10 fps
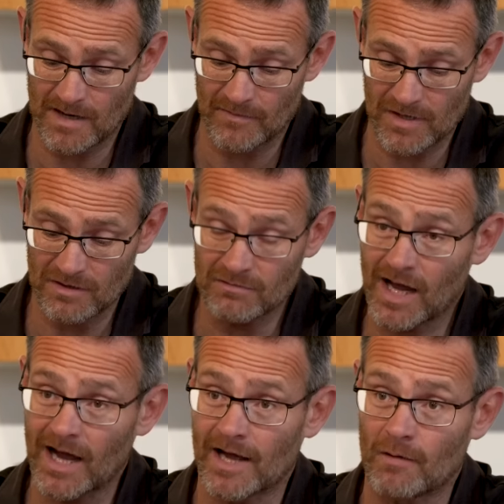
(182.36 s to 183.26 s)
the
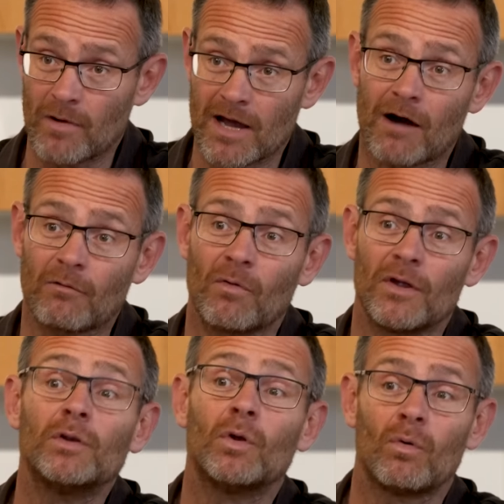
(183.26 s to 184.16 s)
UK, we are
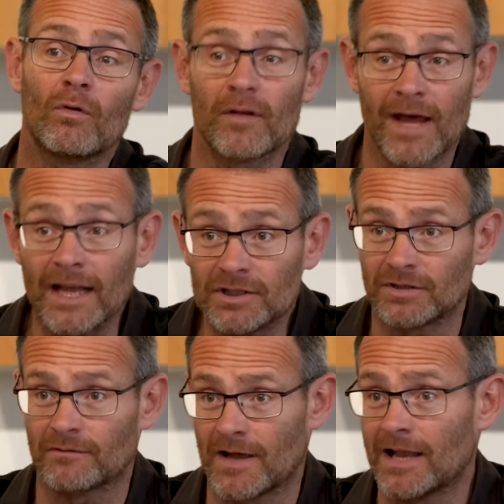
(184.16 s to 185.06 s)
on the northern
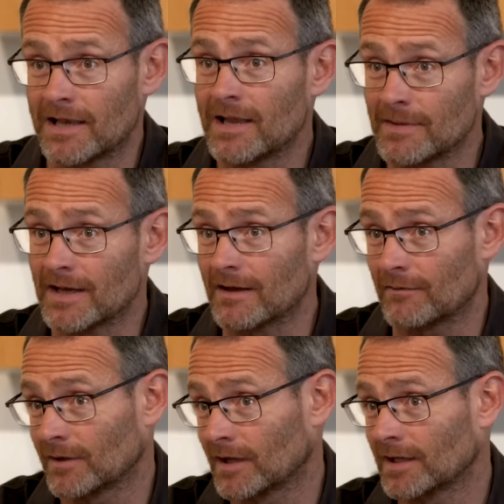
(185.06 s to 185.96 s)
edge of their limit,
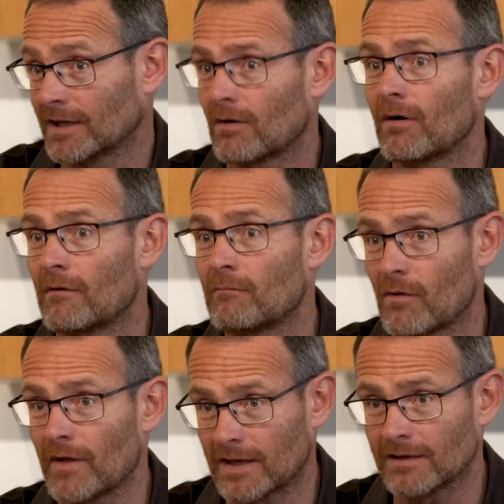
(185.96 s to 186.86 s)
if you like, of
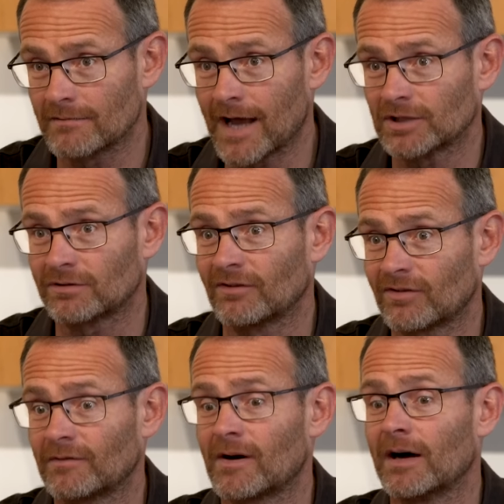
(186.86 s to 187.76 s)
what they can naturally
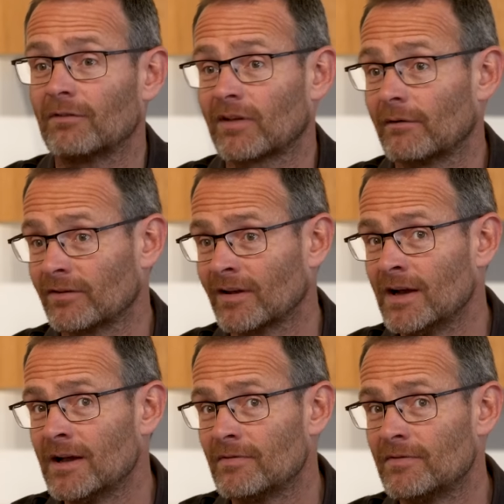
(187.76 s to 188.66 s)
survive. So
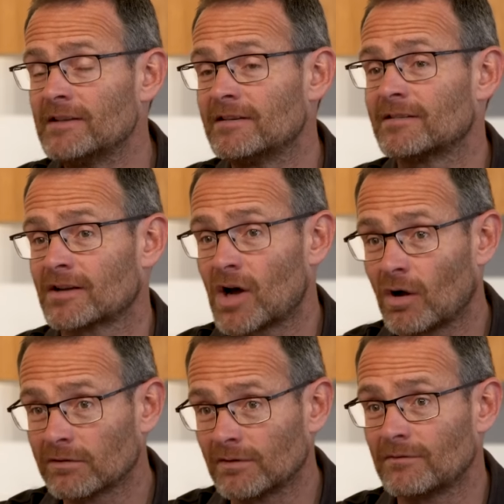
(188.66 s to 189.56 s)
this is a
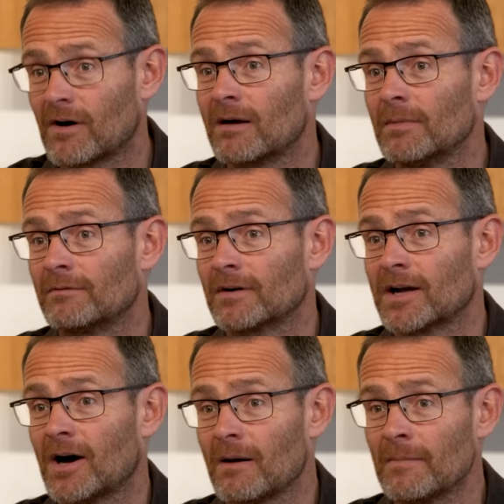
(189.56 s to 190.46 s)
cold environment for
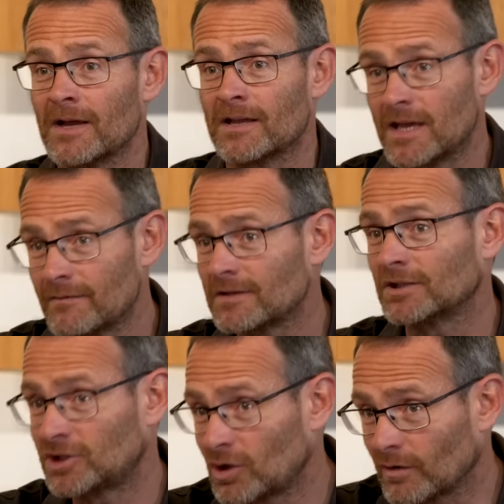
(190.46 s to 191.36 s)
a carp.
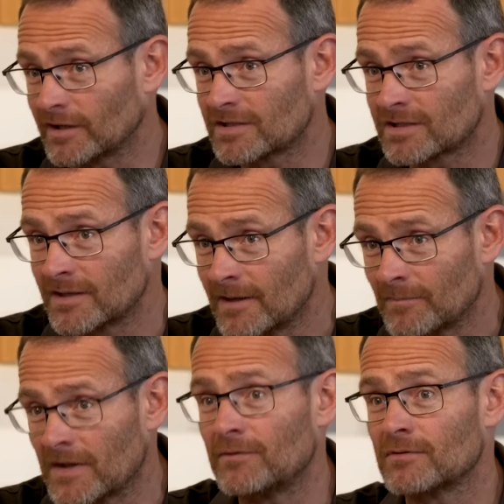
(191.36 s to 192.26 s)
Given a choice,
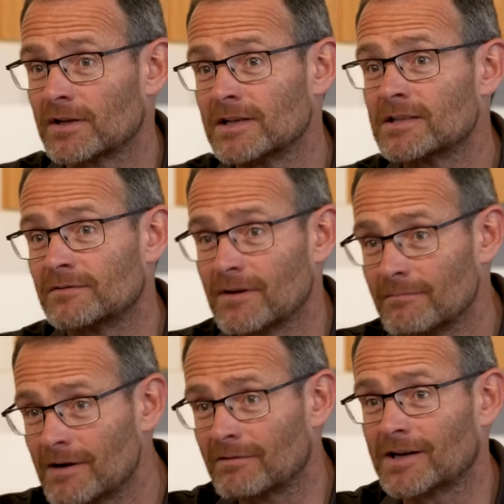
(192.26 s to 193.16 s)
if you could interview
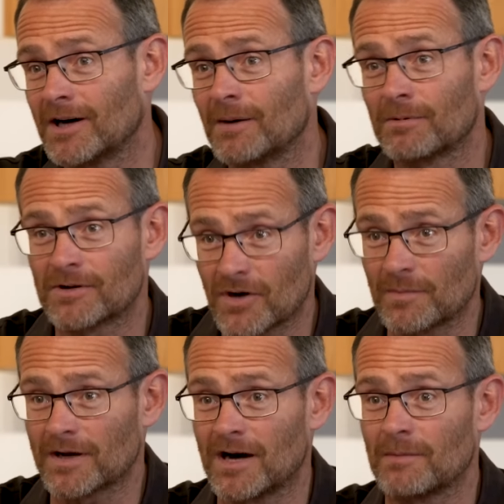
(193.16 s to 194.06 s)
a mirror carp or a
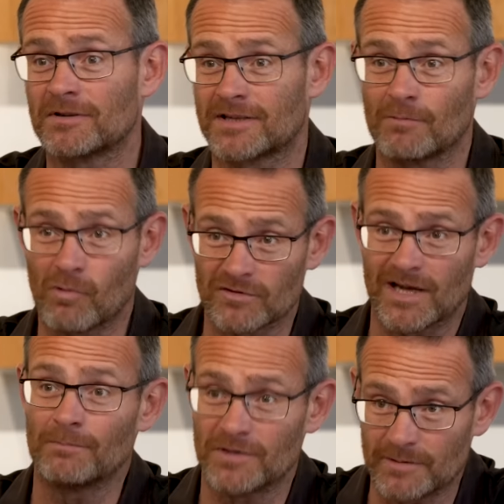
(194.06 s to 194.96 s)
common carp and say, what
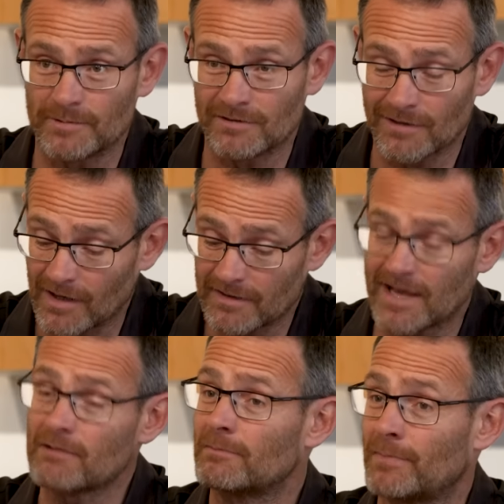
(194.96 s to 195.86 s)
temperature would you
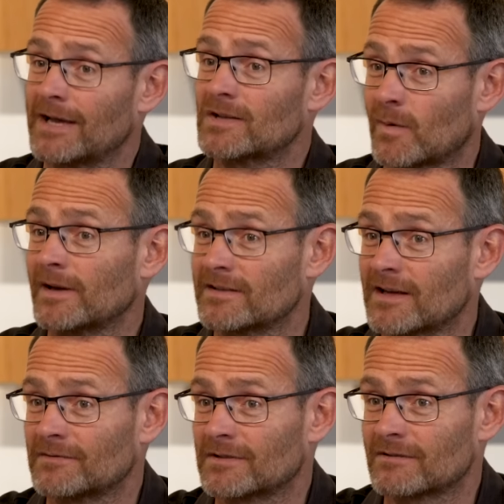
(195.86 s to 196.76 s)
like? They would pick
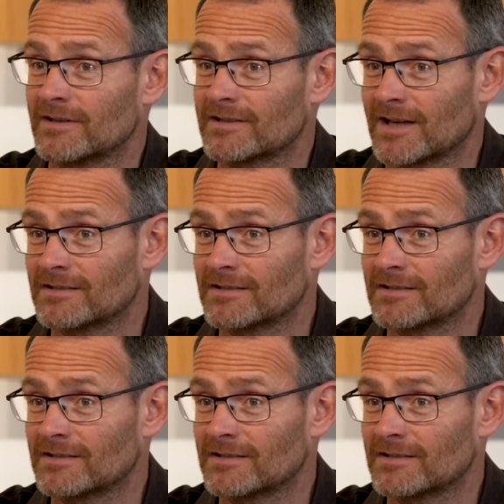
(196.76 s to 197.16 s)
27 degrees